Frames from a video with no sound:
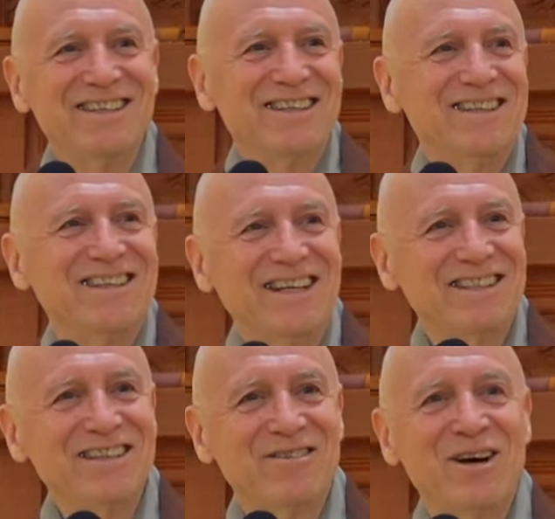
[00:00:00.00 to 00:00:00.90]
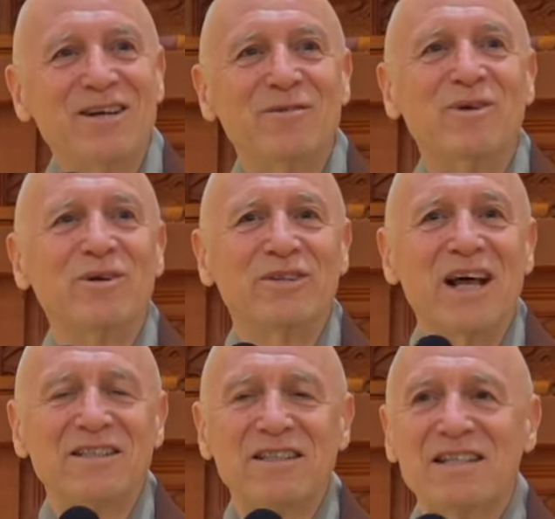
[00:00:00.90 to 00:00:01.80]
You know, that's incredible.
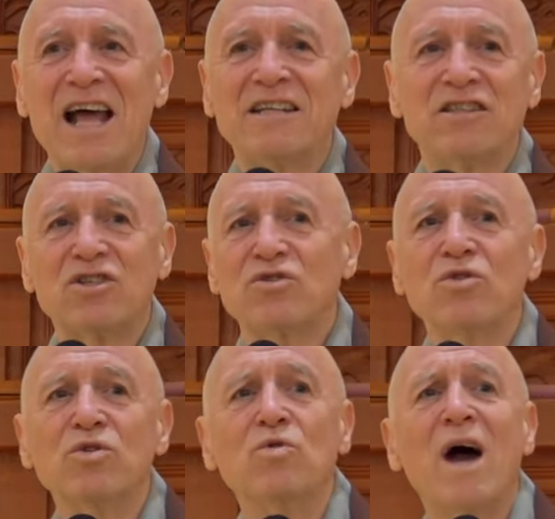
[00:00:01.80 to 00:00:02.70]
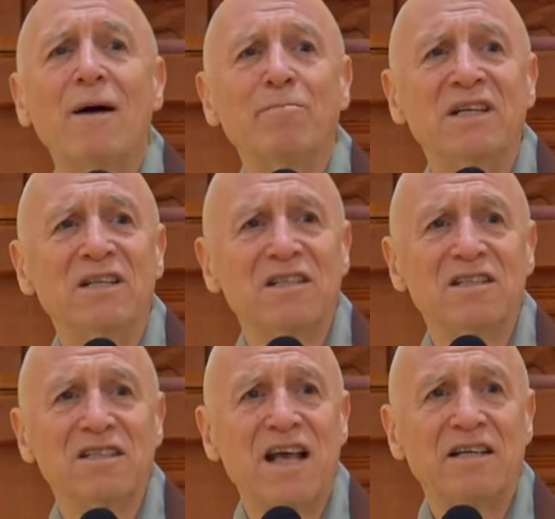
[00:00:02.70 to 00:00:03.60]
That's true happiness
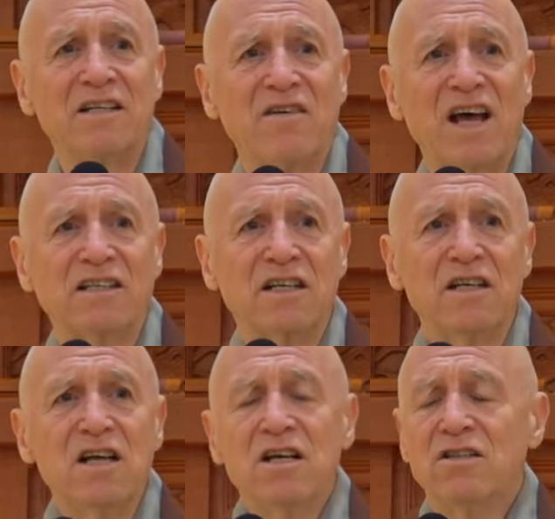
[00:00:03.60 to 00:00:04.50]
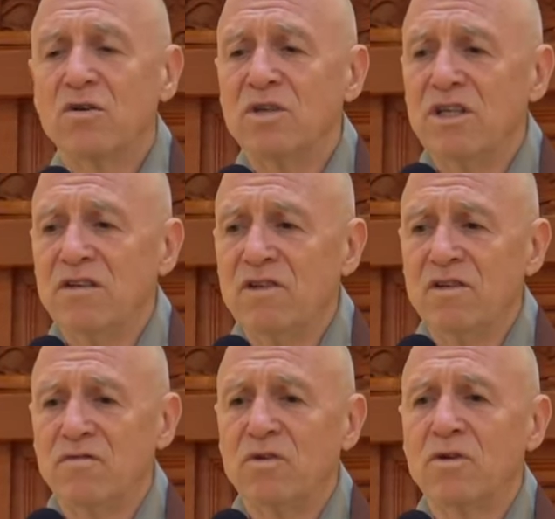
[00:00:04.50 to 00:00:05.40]
and satisfaction. So even
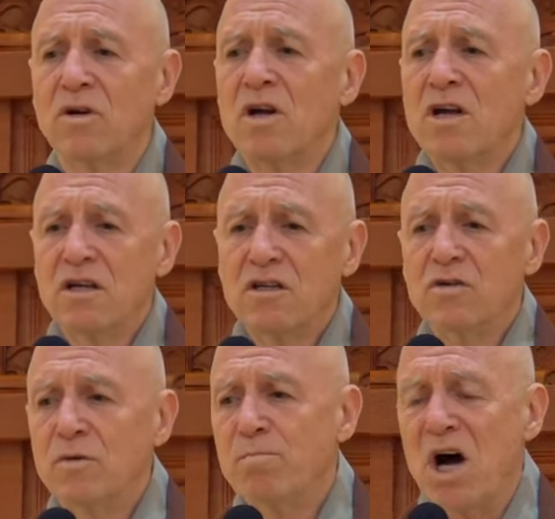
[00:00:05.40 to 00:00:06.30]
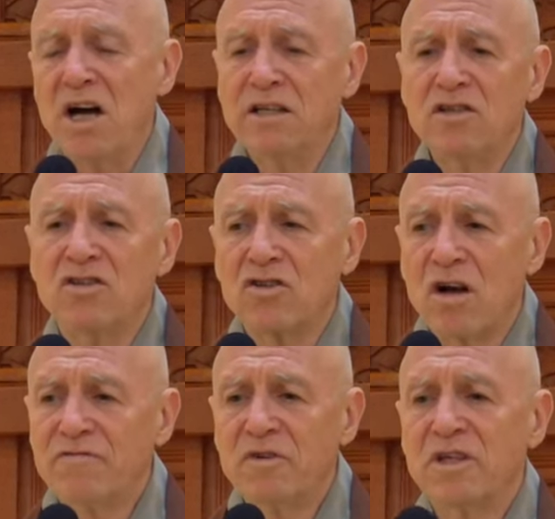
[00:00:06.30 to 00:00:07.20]
if you're your body's
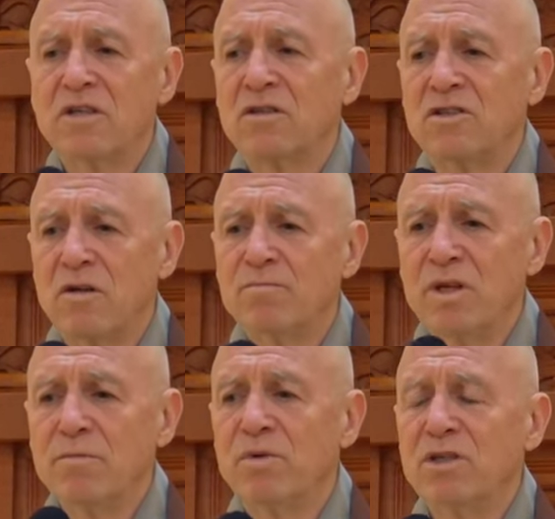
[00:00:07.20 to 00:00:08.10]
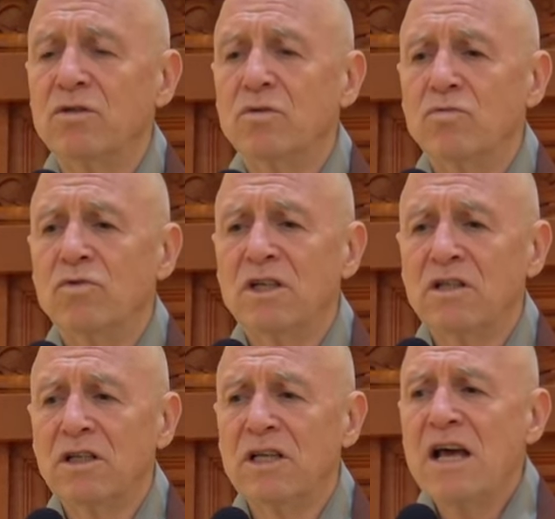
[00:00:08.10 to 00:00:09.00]
suffering or something, but you
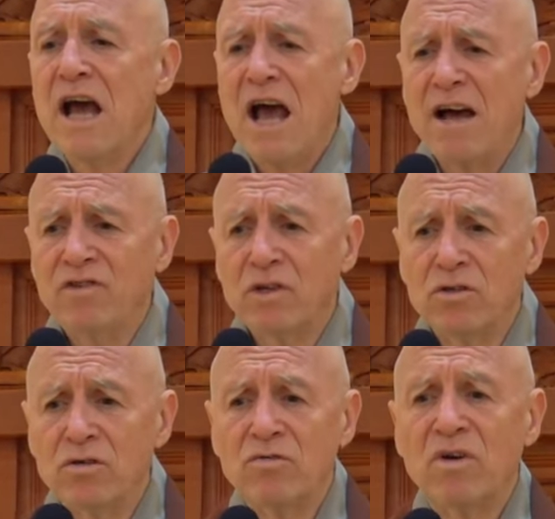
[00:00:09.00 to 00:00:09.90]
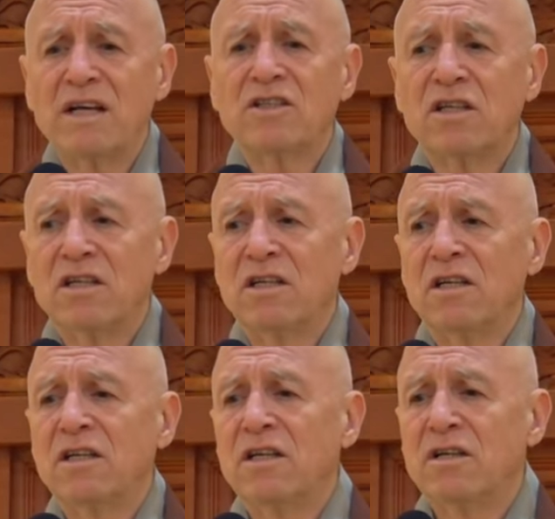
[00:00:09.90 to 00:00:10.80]
really have your direction
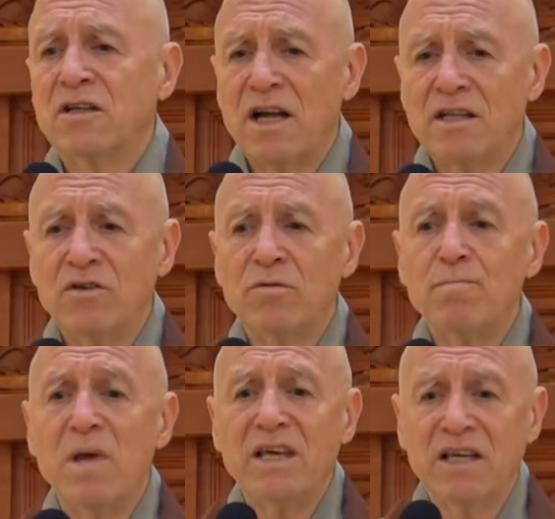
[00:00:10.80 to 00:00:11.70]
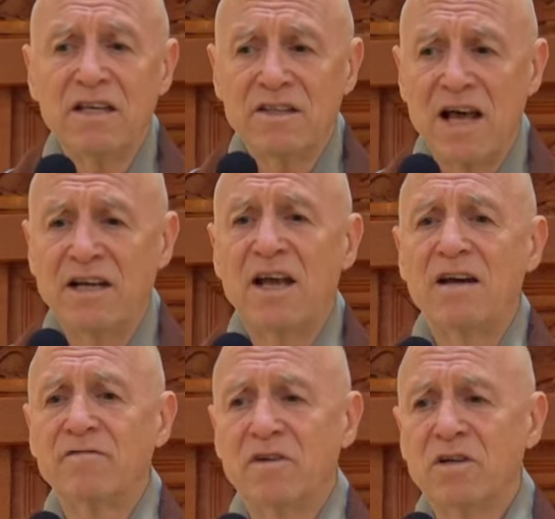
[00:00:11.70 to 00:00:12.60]
clear and you're making that
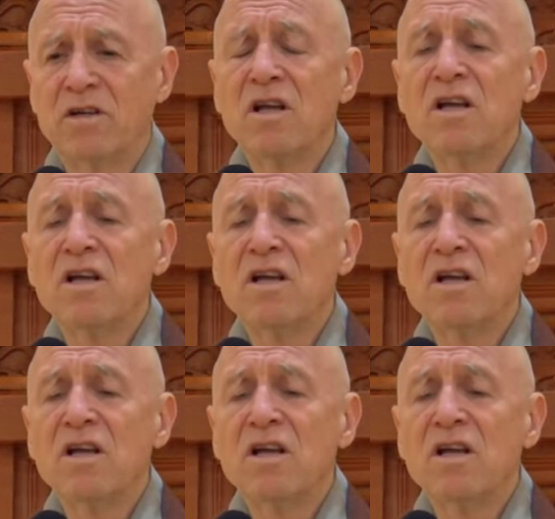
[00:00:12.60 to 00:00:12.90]
effort,